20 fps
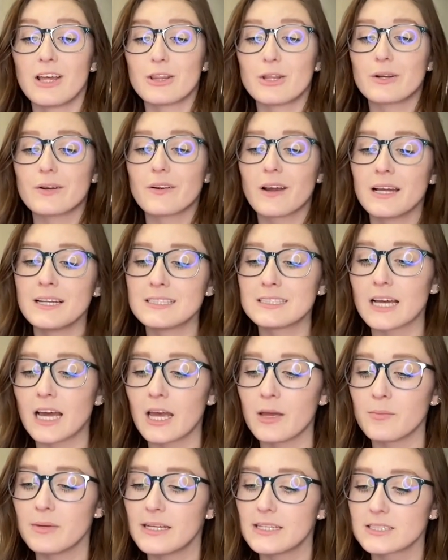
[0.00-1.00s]
the
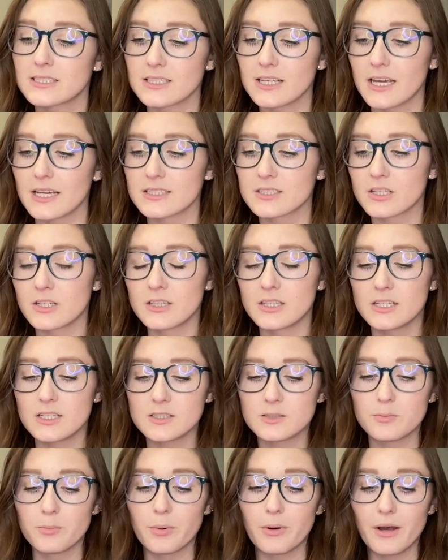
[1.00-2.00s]
runtime is less on
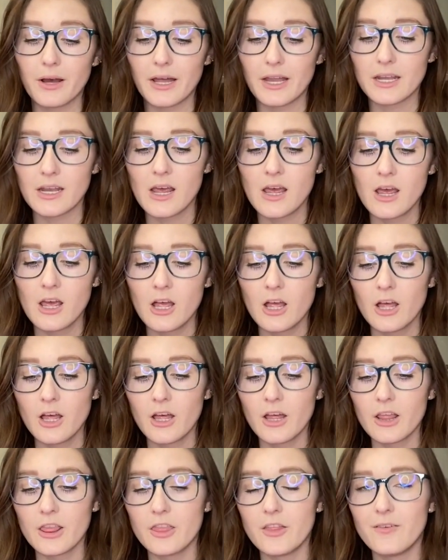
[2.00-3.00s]
this, but
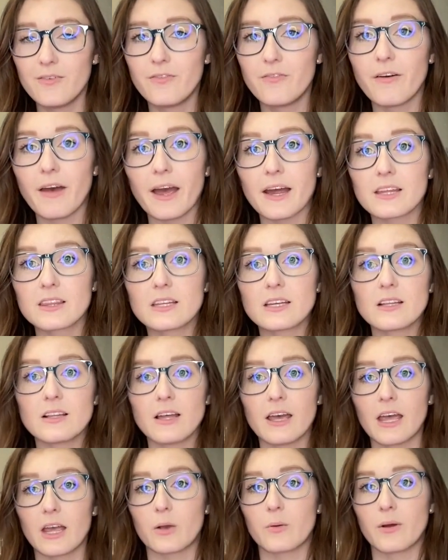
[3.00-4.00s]
the fact that,
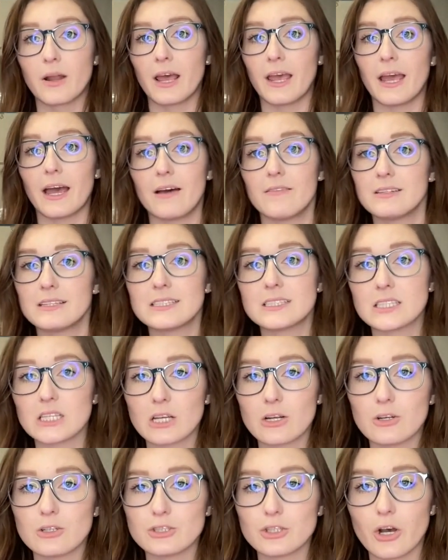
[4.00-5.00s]
like, when I have these
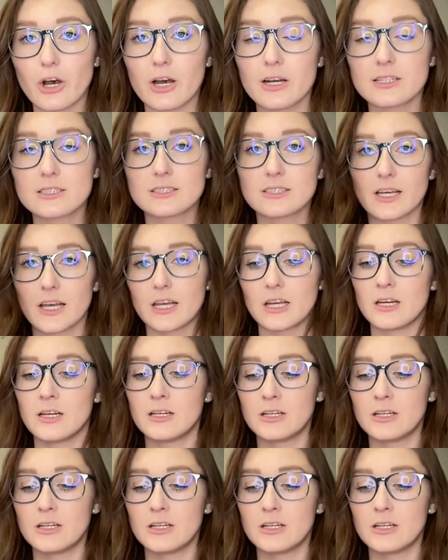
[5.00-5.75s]
little dogs, like,